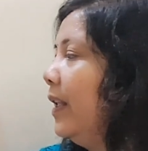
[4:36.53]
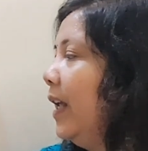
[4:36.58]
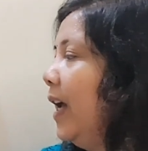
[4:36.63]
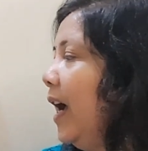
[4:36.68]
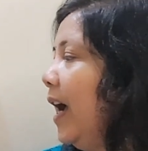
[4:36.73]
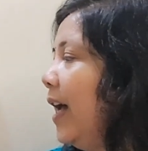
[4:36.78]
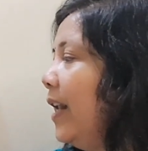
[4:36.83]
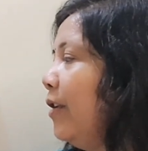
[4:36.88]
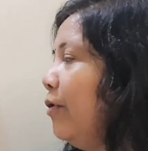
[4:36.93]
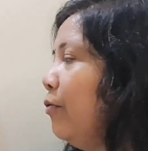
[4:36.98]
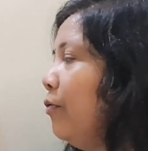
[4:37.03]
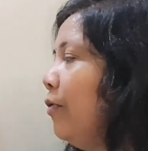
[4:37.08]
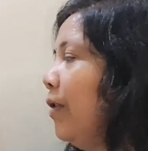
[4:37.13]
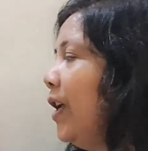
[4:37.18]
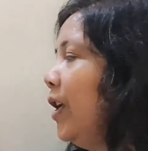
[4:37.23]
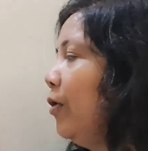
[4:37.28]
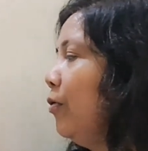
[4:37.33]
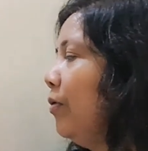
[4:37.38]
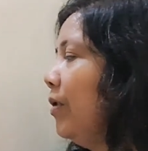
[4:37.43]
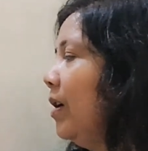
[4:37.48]
Are you
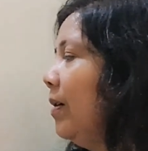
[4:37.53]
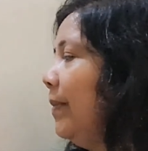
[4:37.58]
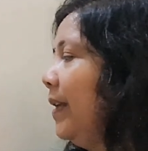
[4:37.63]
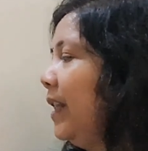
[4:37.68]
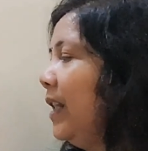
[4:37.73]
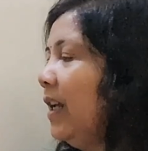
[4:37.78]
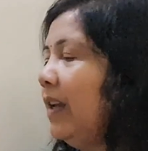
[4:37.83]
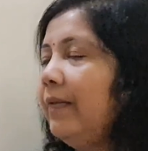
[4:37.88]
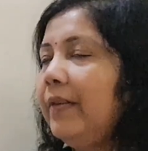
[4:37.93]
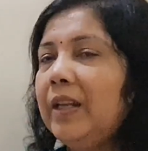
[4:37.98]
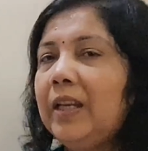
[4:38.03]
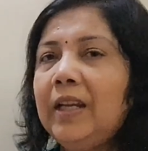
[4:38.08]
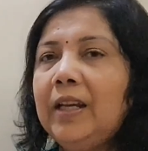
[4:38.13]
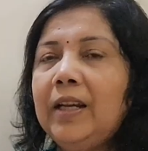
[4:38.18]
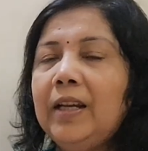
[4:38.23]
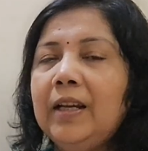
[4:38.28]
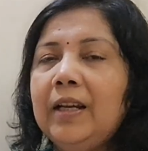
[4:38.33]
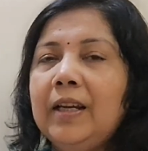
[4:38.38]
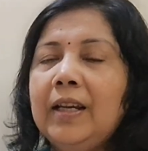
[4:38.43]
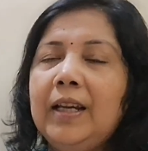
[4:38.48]
going to come in the
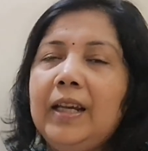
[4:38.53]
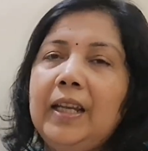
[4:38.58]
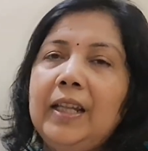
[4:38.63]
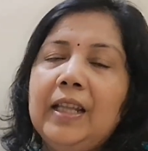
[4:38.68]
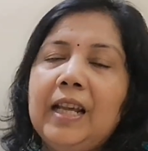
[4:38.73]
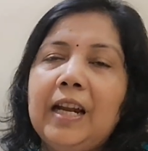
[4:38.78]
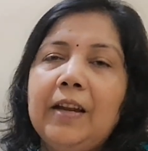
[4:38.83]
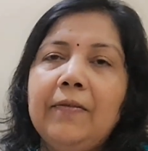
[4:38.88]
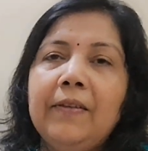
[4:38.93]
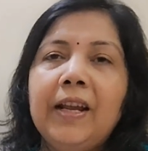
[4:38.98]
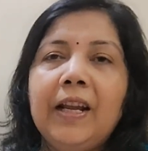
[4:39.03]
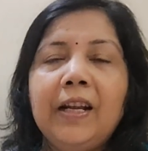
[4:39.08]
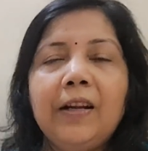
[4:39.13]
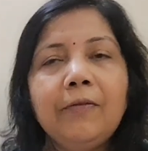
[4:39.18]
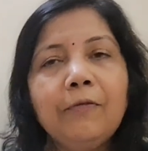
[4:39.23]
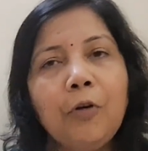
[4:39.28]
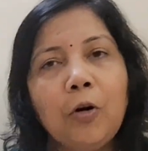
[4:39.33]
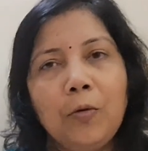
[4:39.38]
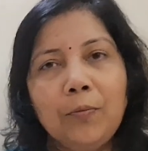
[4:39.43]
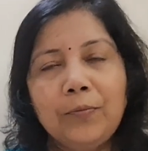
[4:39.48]
evening? In that way it
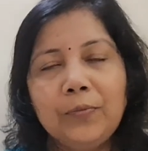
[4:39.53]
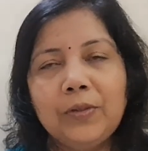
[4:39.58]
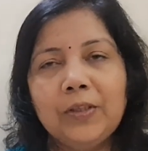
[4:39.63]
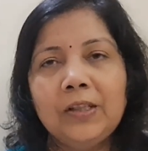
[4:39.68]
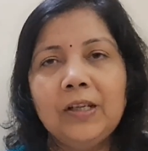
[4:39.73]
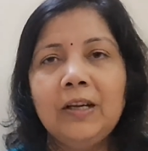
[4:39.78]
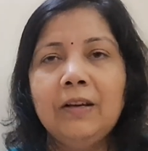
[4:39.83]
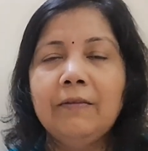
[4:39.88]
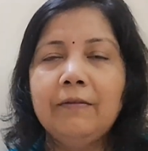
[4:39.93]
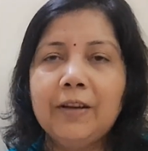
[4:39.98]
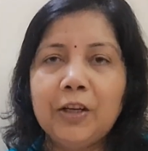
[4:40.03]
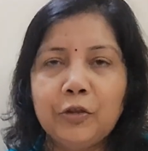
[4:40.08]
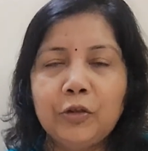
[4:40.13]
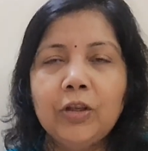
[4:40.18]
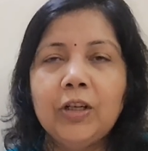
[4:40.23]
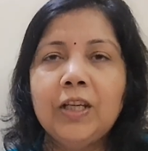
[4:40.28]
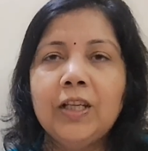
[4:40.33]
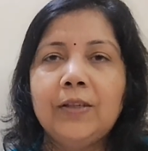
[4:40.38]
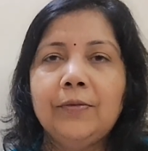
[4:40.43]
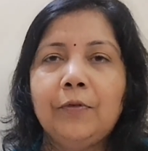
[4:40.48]
forms,
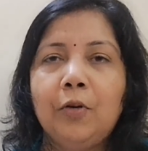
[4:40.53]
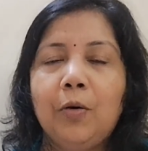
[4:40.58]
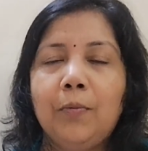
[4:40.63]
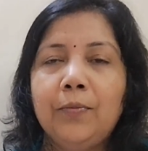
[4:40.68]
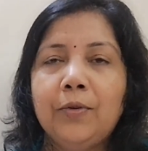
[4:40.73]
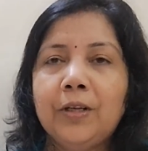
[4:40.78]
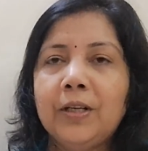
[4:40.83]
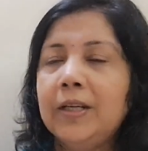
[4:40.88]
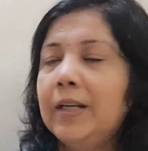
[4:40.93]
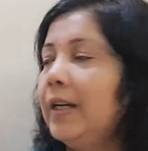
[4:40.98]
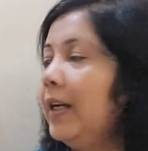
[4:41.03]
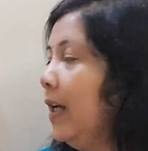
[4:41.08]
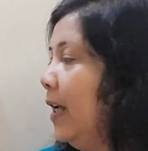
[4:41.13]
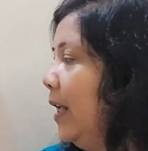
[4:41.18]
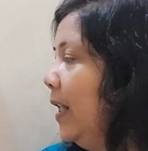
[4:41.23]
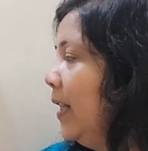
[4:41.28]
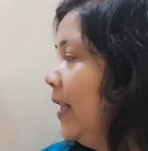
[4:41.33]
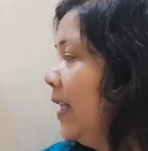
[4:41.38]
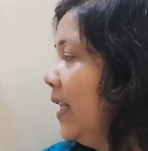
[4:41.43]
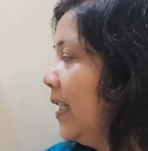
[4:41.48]
question is formed.
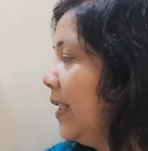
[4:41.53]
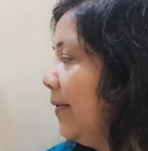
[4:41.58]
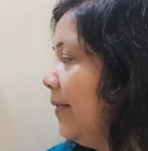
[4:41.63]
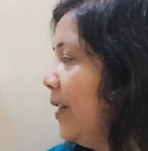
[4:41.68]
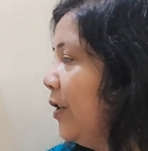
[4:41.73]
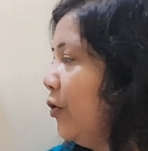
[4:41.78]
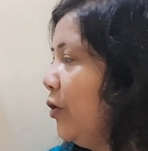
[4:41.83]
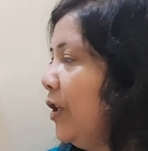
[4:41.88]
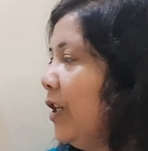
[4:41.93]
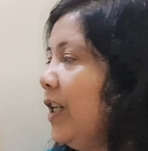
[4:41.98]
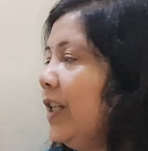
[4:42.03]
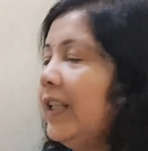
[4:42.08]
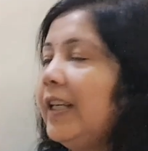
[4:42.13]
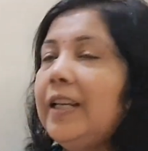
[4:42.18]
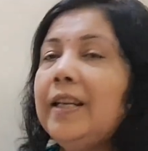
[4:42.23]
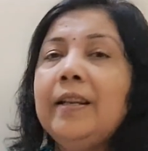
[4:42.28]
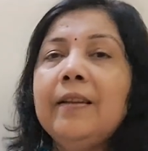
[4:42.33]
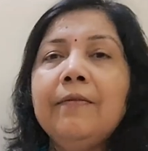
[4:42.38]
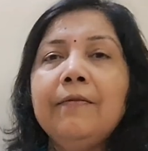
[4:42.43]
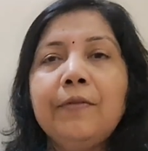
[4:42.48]
This question is
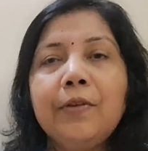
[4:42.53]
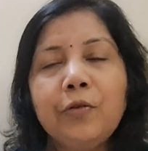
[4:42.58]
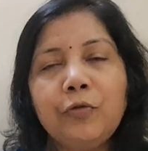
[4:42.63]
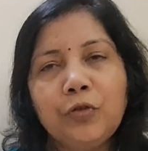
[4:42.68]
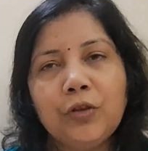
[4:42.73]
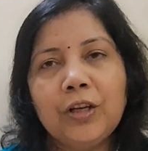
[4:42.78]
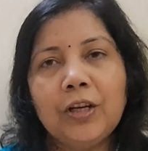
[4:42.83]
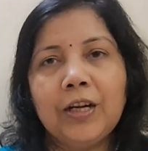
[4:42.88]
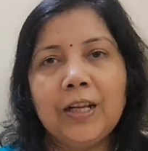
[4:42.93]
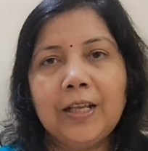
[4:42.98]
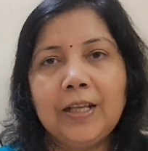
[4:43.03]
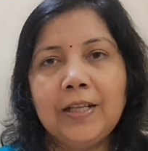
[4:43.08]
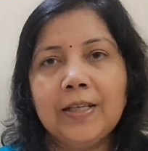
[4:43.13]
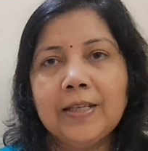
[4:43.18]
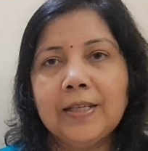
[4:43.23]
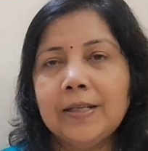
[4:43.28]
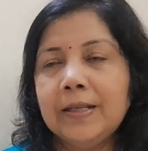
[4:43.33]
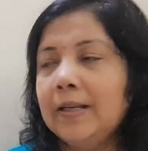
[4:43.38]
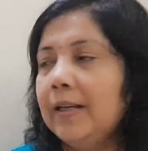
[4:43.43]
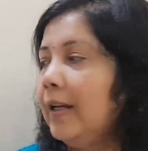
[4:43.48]
in future
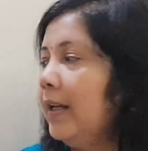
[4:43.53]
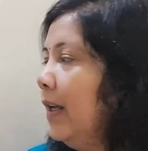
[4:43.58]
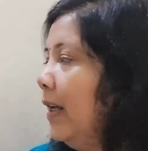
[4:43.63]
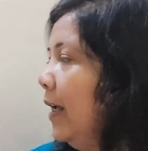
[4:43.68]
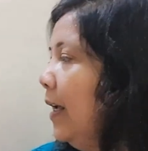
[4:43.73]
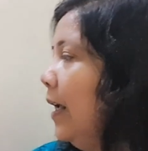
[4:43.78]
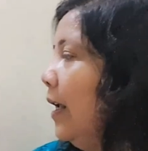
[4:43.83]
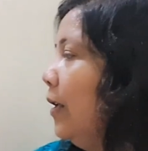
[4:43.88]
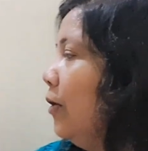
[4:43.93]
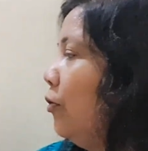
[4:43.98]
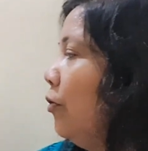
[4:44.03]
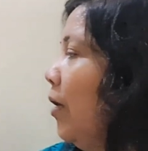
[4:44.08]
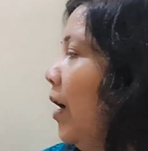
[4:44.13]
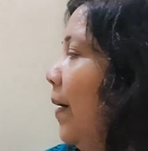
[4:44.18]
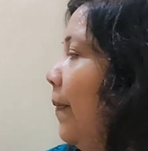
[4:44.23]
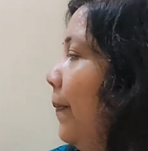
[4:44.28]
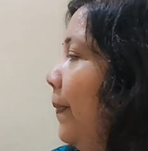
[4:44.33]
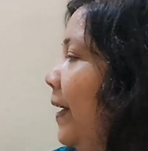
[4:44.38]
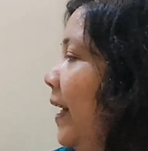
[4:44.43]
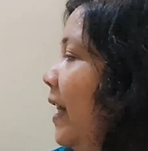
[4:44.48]
tense. So
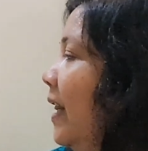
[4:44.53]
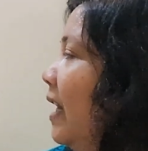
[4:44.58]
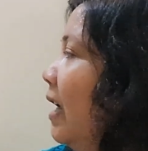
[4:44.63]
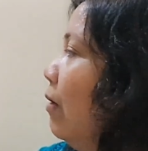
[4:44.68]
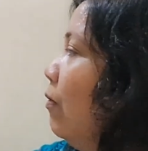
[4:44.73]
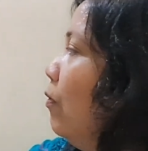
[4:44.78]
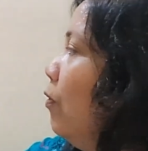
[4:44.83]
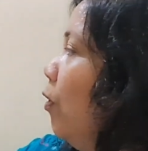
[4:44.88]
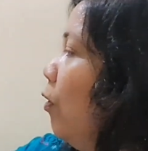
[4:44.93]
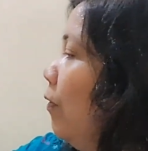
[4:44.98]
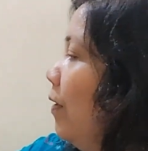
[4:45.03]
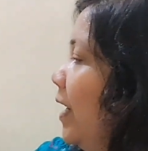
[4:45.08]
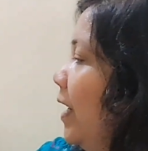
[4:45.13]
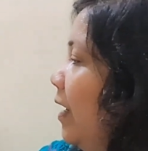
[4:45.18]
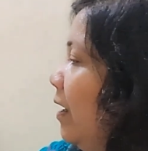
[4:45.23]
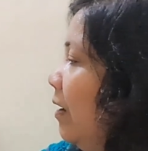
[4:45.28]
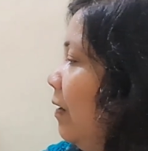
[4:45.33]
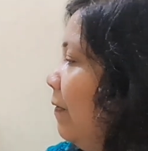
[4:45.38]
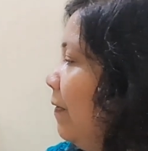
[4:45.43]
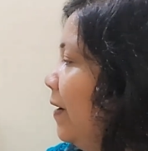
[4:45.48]
up till now over
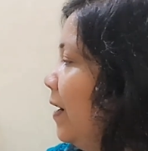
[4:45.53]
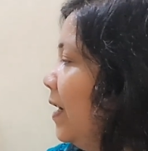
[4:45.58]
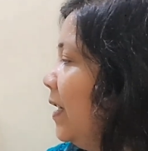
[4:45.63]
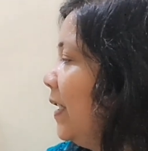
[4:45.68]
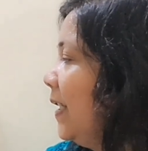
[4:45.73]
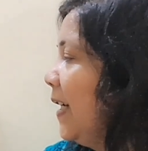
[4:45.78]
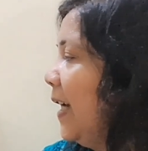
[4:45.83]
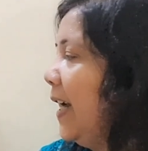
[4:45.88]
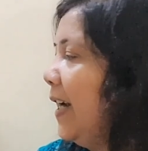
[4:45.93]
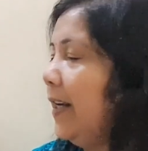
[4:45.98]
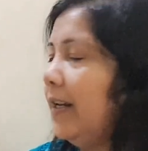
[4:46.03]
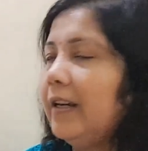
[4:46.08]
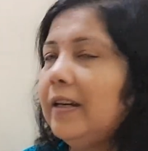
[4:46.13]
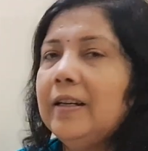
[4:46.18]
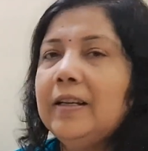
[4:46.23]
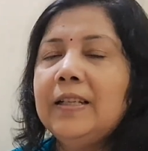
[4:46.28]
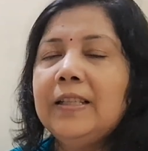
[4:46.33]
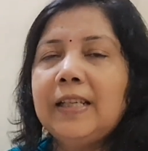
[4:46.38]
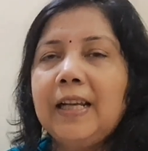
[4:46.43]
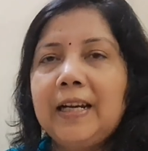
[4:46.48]
here first 8
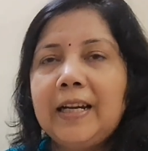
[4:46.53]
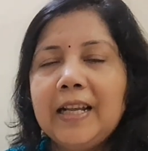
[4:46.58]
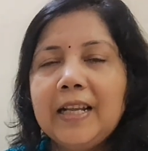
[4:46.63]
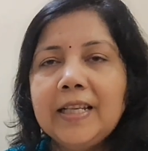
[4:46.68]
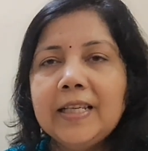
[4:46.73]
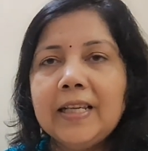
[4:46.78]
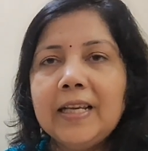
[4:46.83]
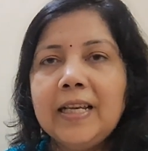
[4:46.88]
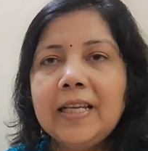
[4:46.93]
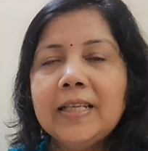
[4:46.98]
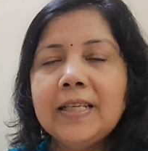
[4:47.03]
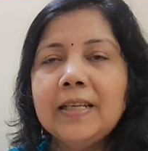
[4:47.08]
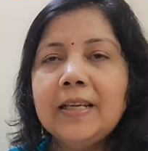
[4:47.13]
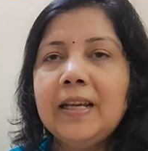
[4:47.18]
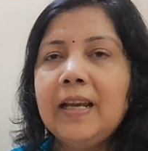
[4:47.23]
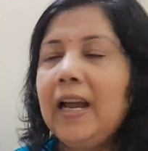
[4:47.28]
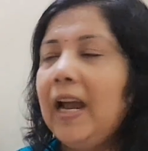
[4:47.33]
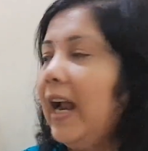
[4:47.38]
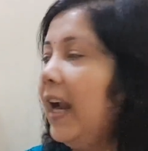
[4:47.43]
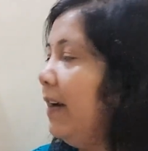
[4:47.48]
sentences
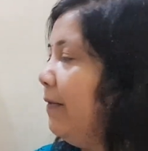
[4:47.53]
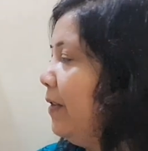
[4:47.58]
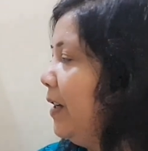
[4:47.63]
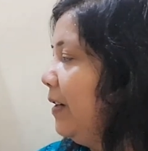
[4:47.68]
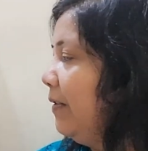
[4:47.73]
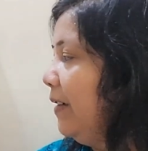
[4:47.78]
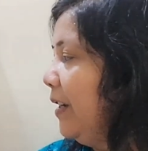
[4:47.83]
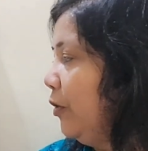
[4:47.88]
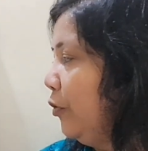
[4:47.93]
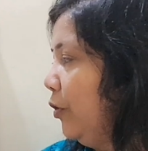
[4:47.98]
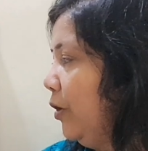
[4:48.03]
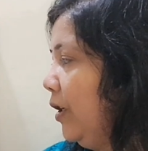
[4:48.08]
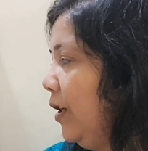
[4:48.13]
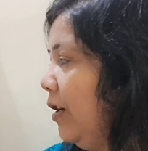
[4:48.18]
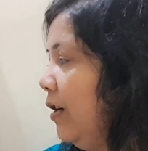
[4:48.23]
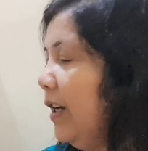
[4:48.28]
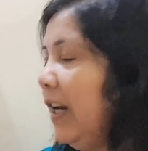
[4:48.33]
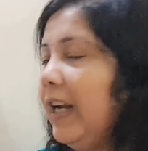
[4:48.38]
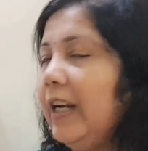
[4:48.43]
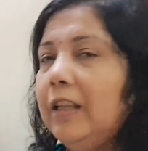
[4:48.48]
and one question
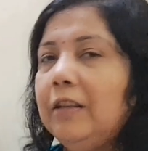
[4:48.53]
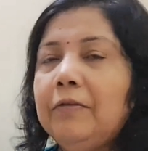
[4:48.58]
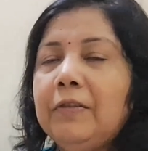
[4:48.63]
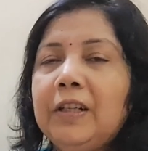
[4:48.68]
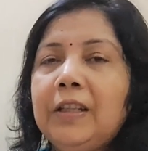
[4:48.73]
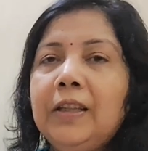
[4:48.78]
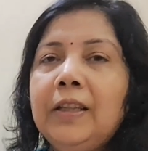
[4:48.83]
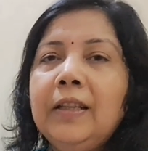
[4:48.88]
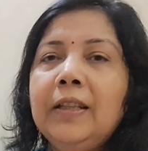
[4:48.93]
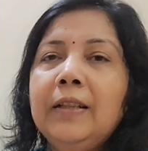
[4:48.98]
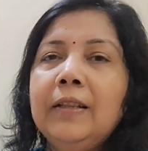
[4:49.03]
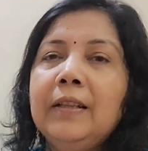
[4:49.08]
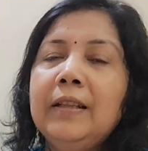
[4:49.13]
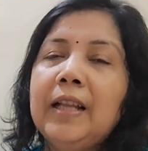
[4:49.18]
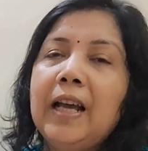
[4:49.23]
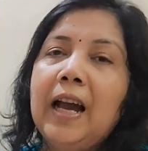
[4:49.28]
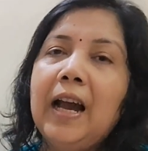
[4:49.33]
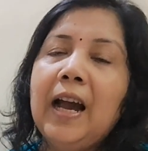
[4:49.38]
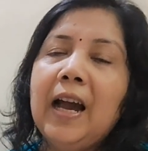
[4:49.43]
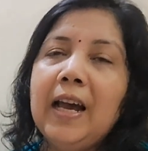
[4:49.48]
here 8th one
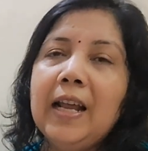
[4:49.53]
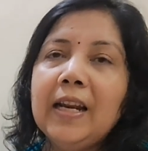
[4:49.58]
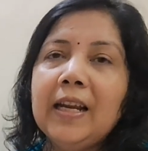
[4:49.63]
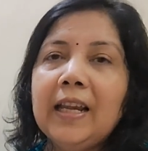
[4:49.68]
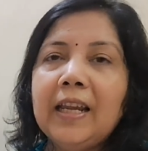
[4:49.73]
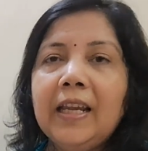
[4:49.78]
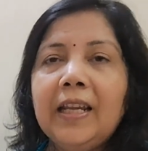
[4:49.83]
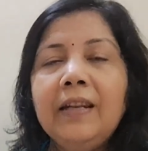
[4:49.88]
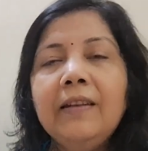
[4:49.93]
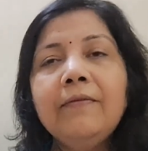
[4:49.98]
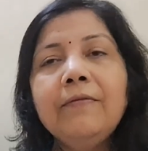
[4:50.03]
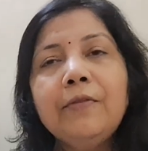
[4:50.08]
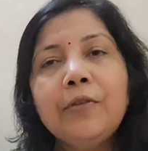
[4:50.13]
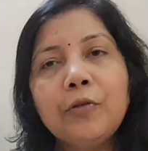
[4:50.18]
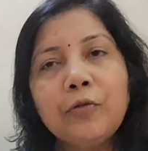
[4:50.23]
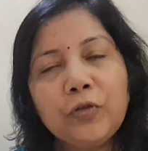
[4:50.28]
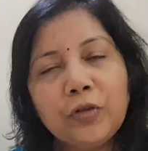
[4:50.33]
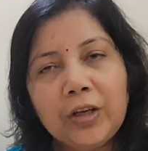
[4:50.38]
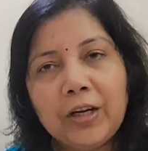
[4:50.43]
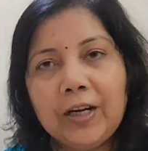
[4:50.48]
are in
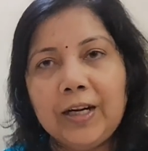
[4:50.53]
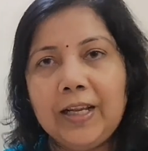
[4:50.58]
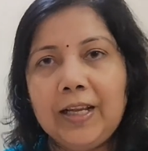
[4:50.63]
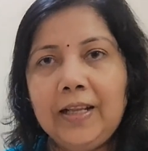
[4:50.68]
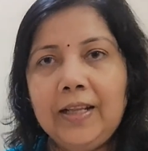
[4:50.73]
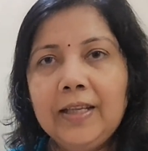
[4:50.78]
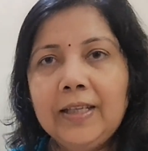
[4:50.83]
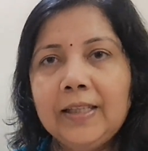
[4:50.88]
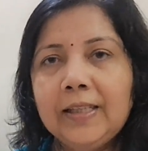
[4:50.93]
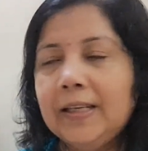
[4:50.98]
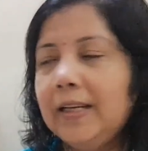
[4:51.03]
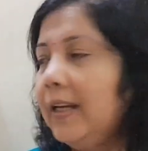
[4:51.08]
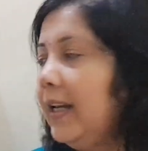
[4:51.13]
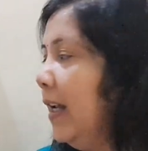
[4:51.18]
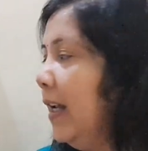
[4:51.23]
future tense.